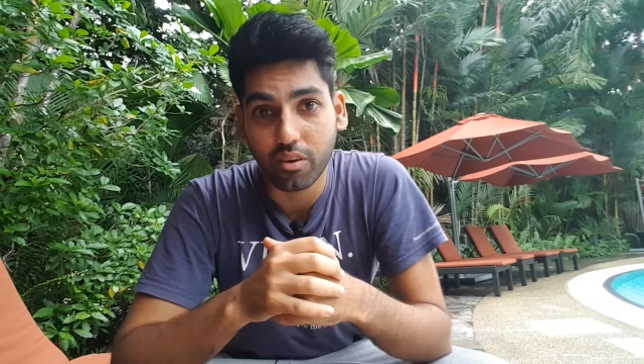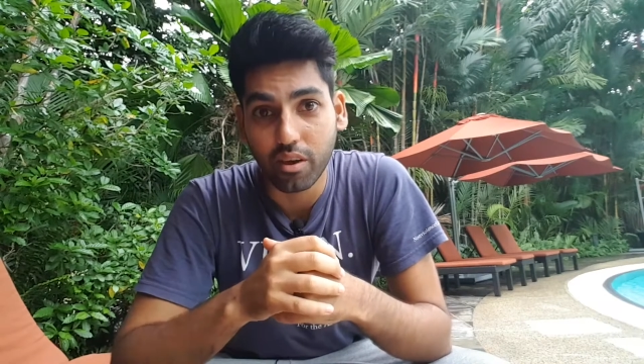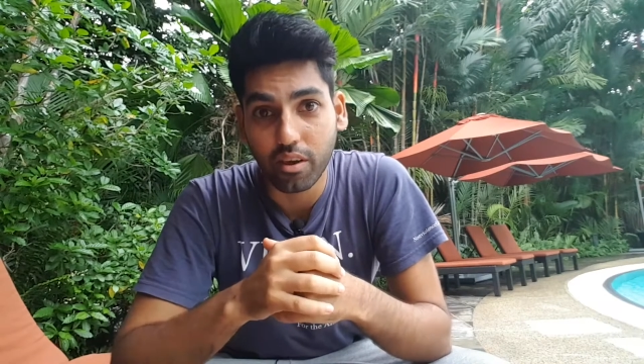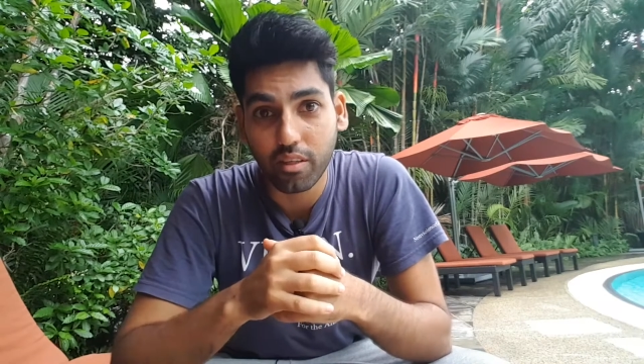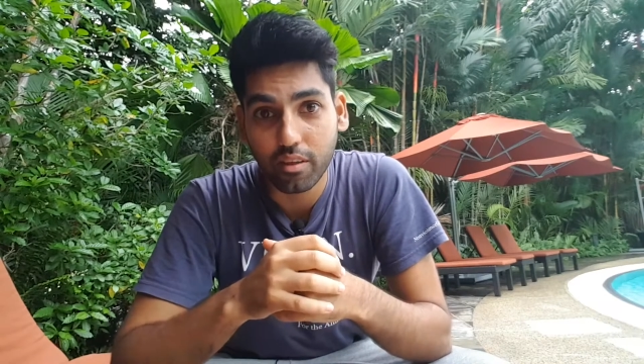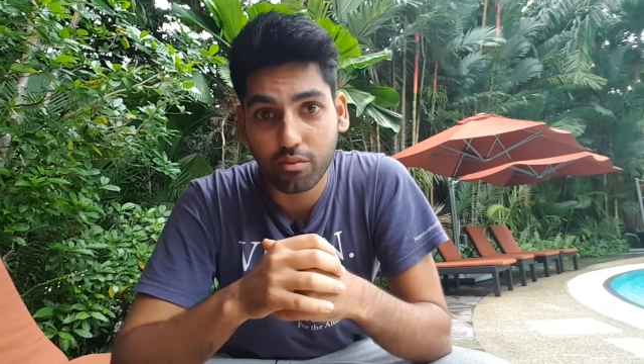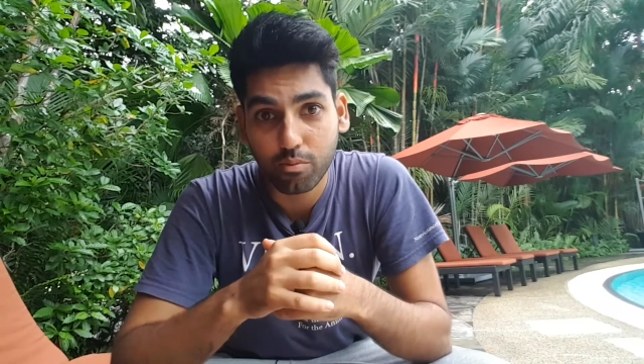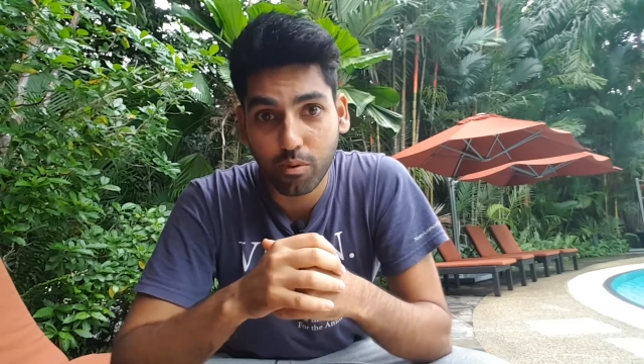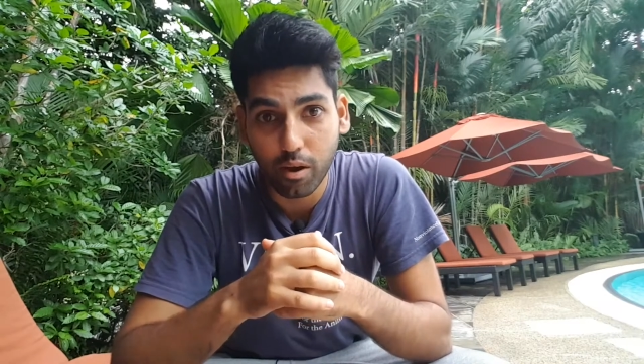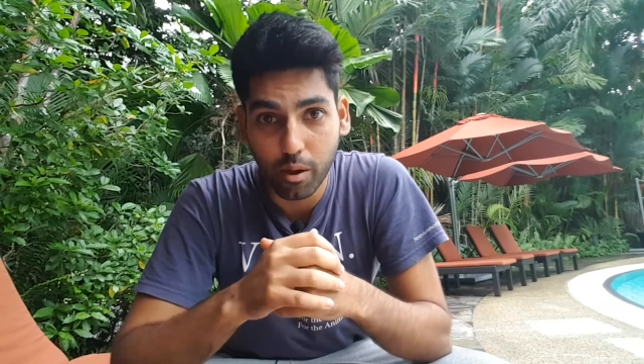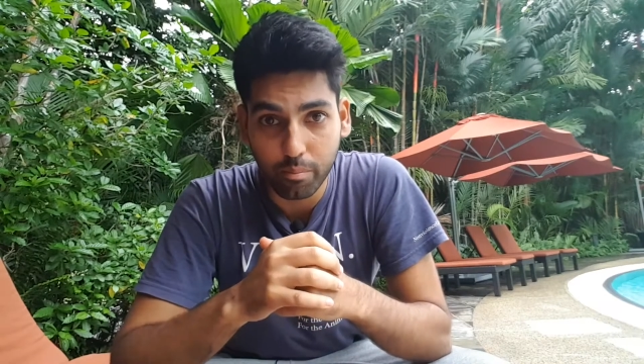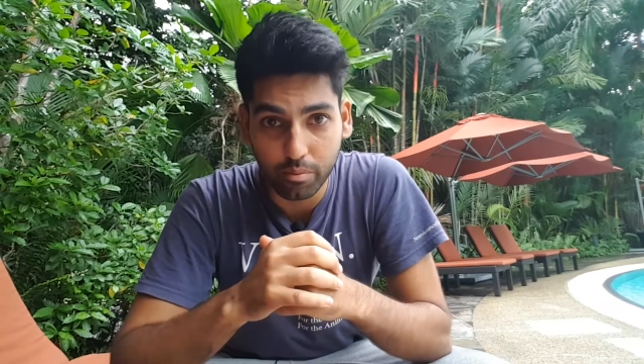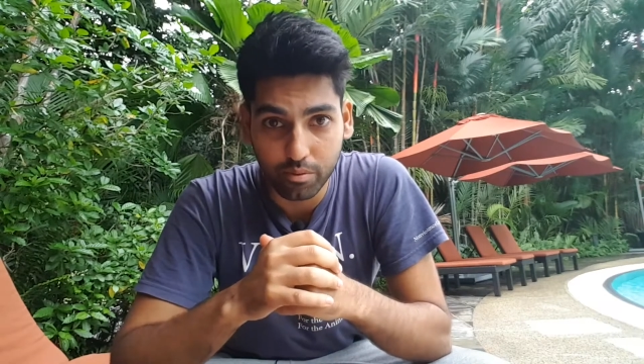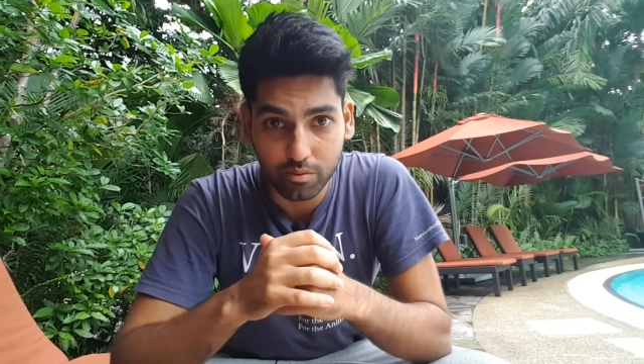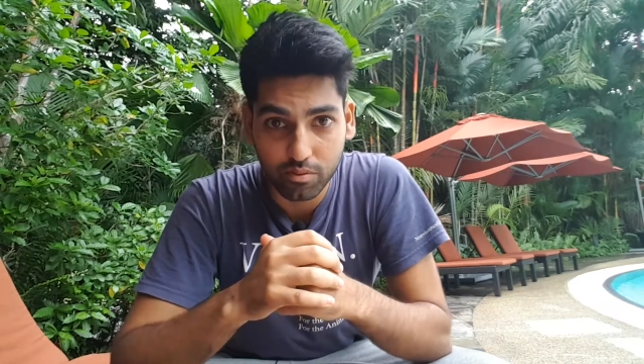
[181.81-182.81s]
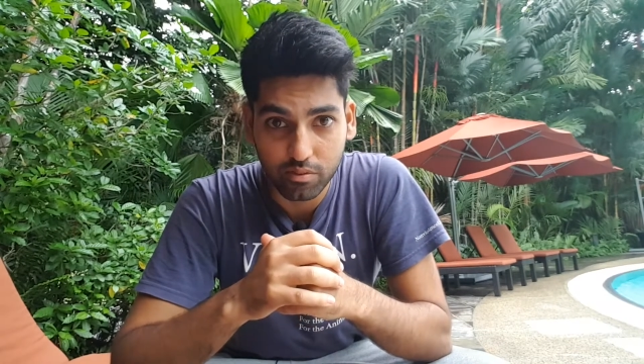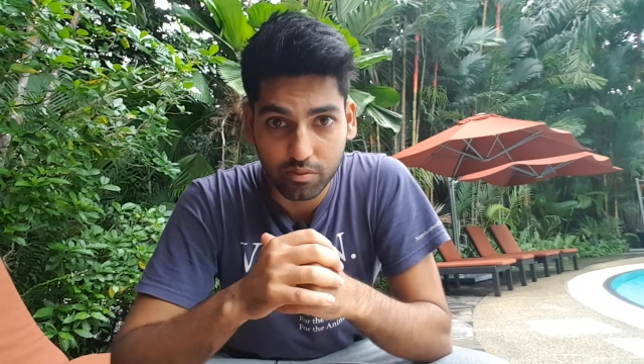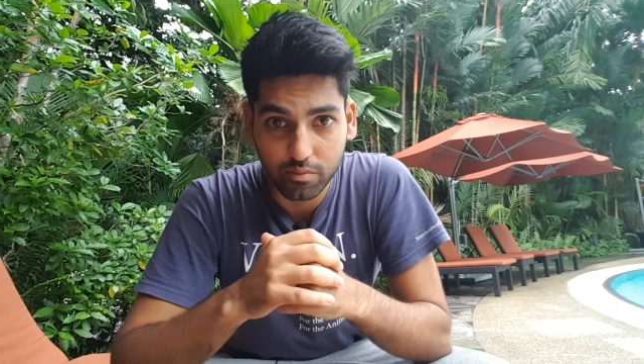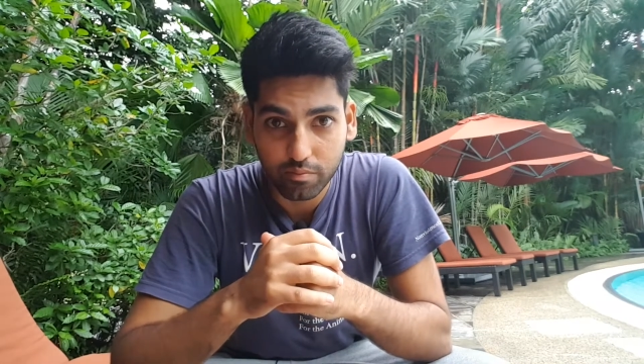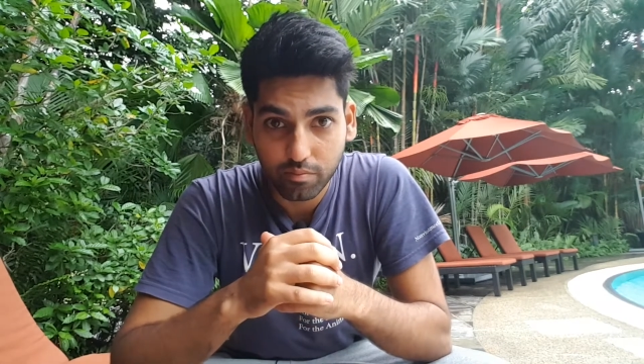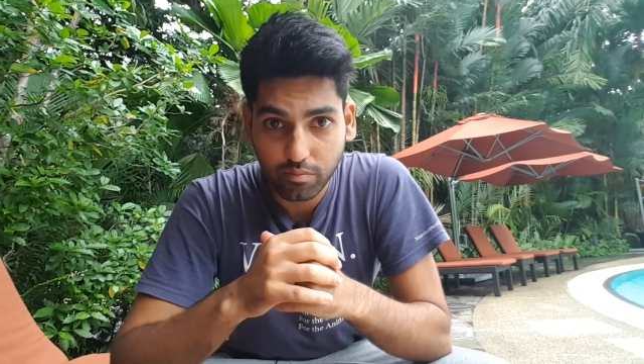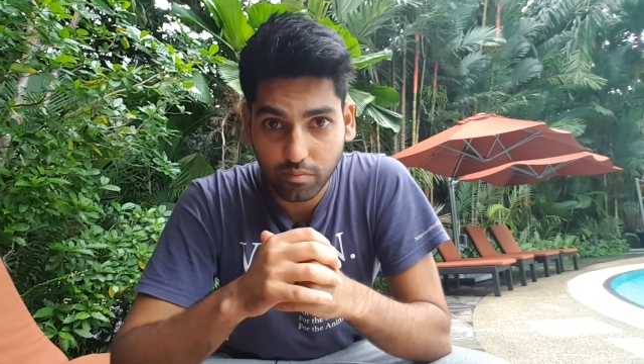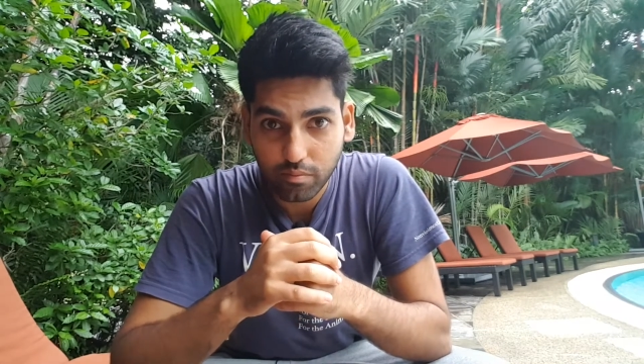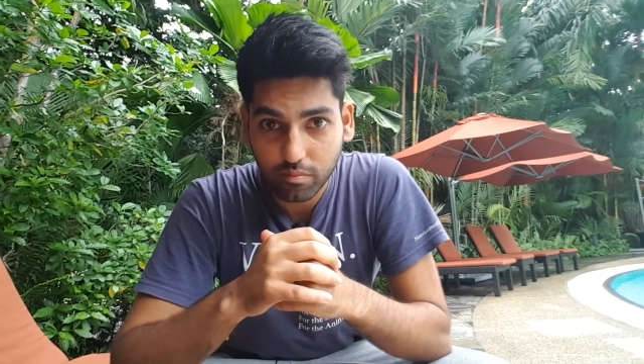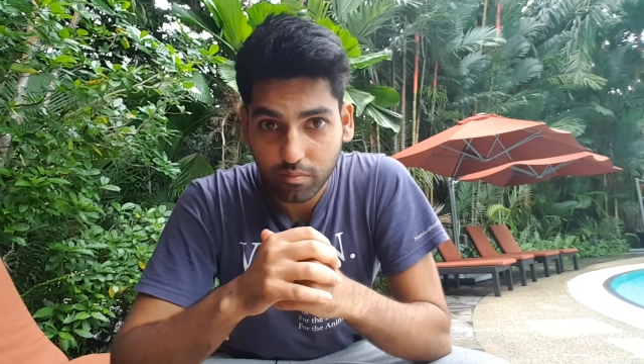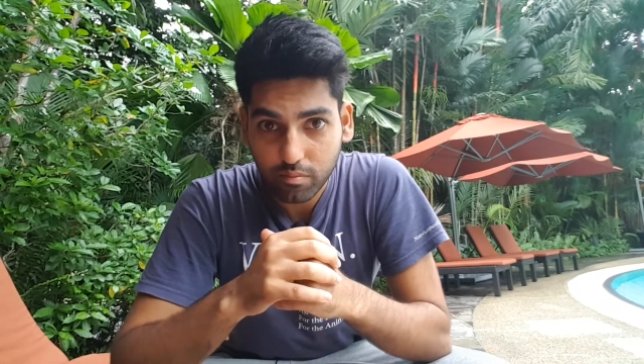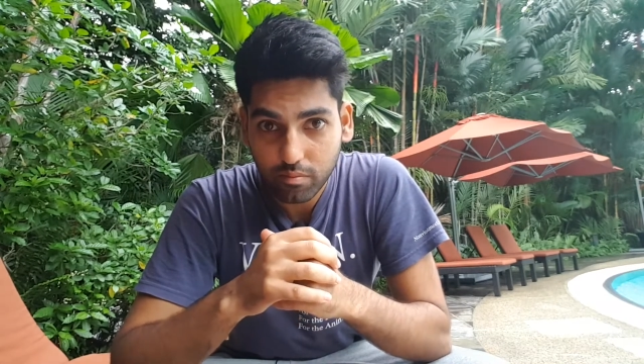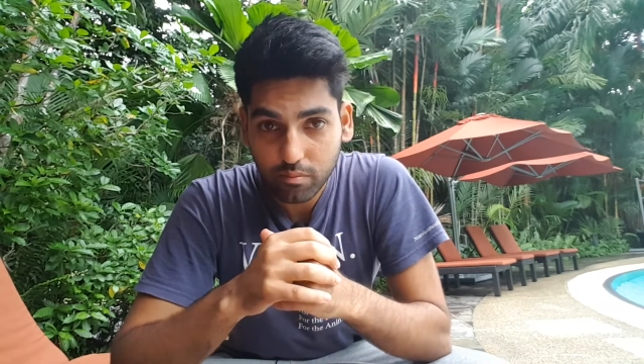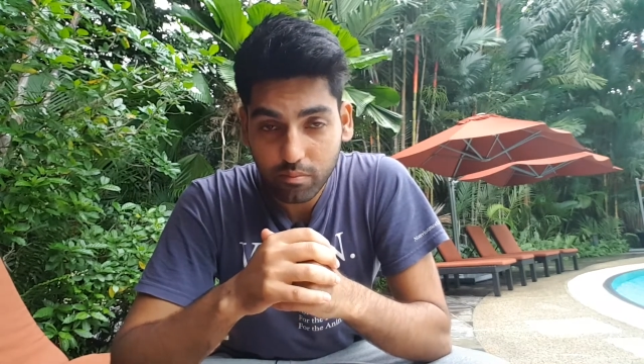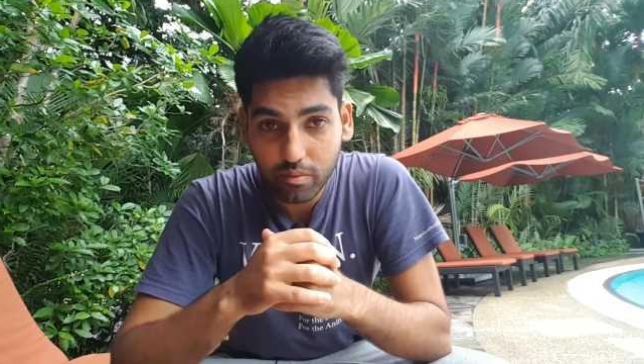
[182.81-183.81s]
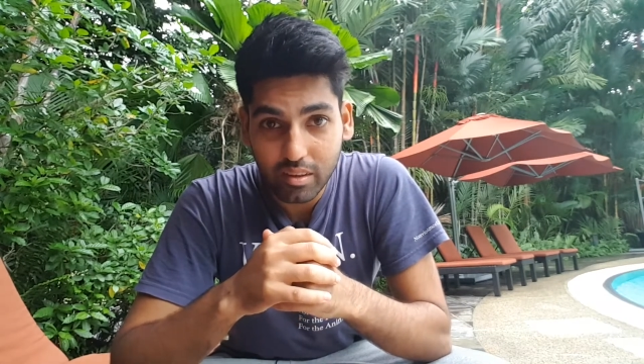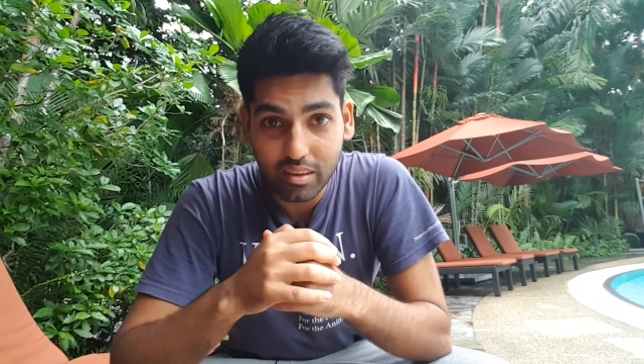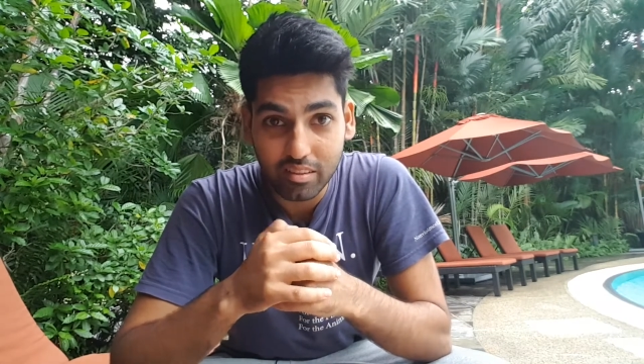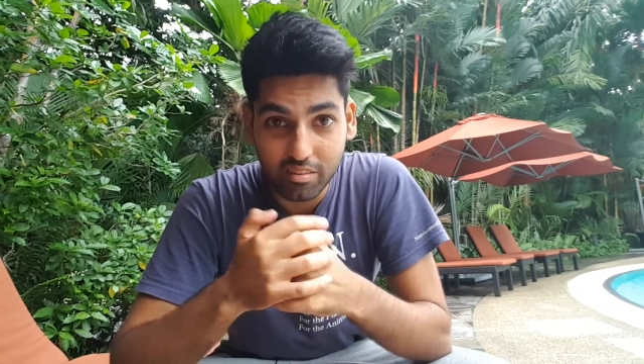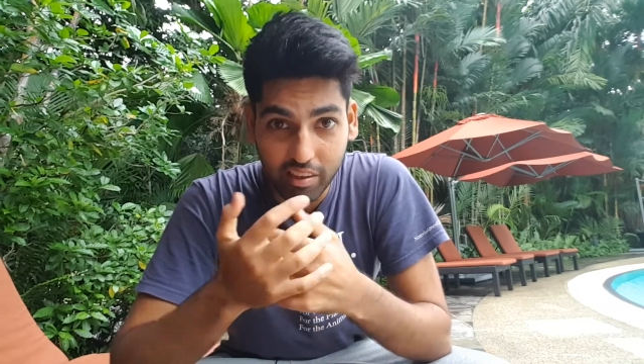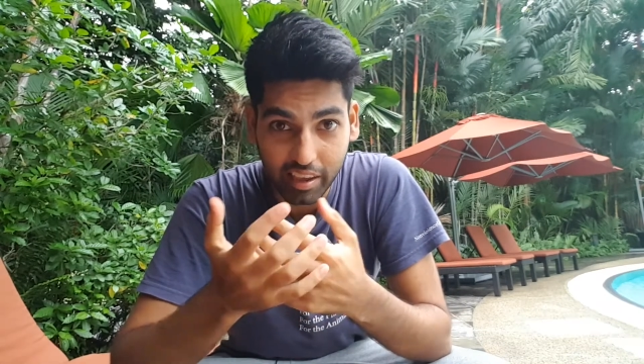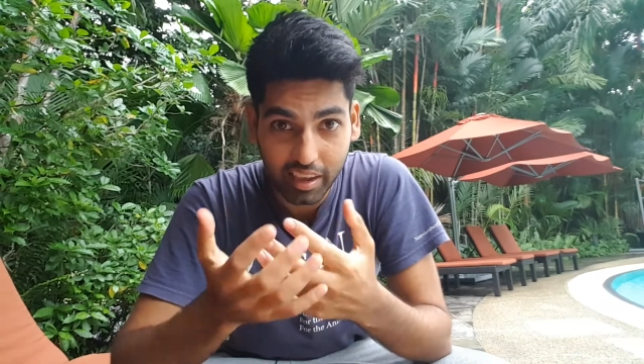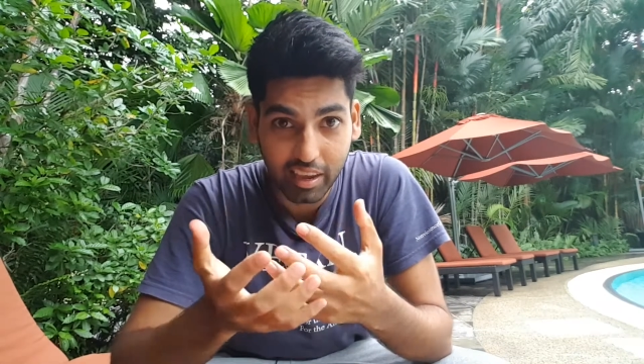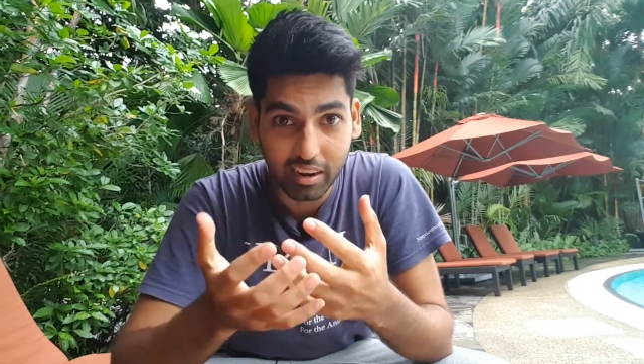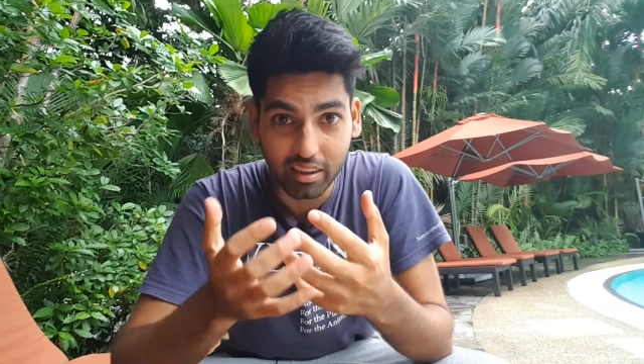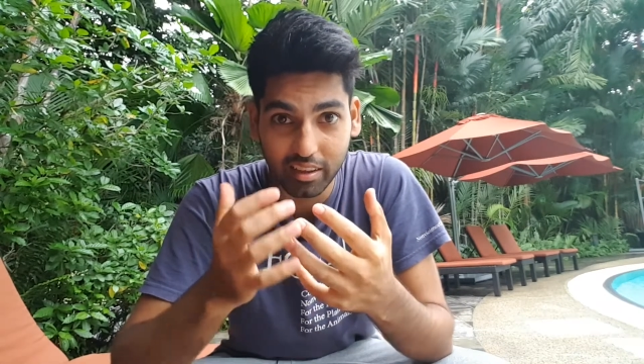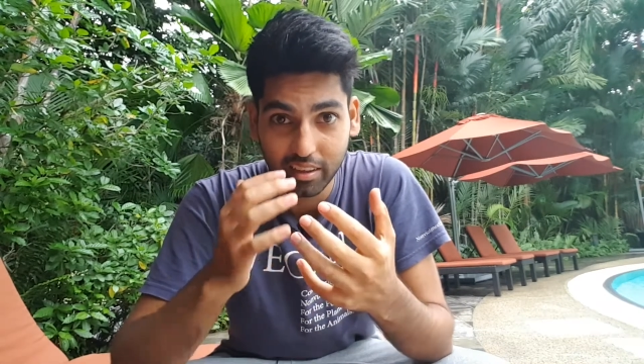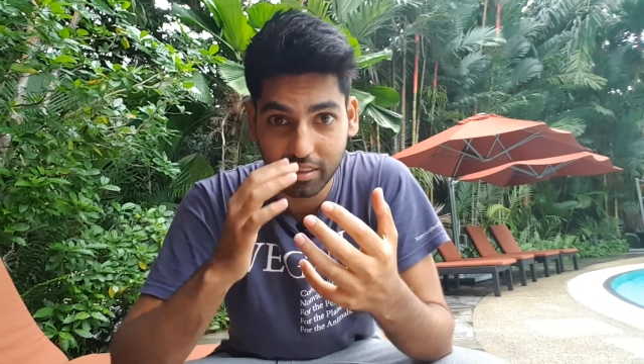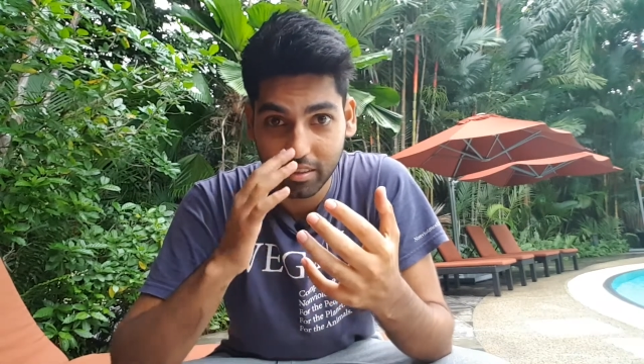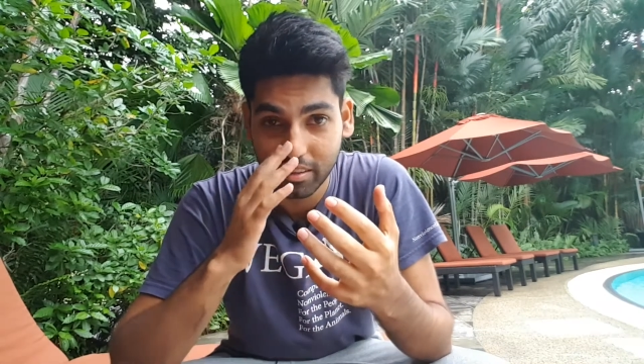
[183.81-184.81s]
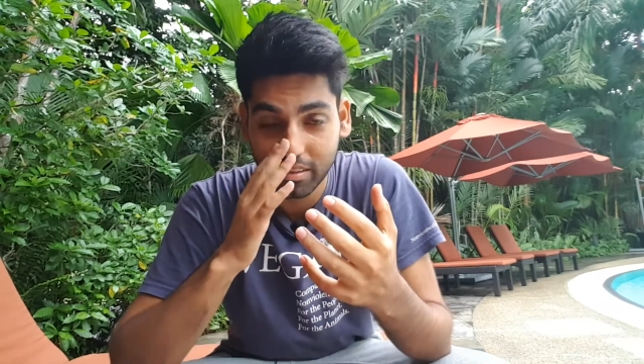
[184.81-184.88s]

okay that's what happens it's healing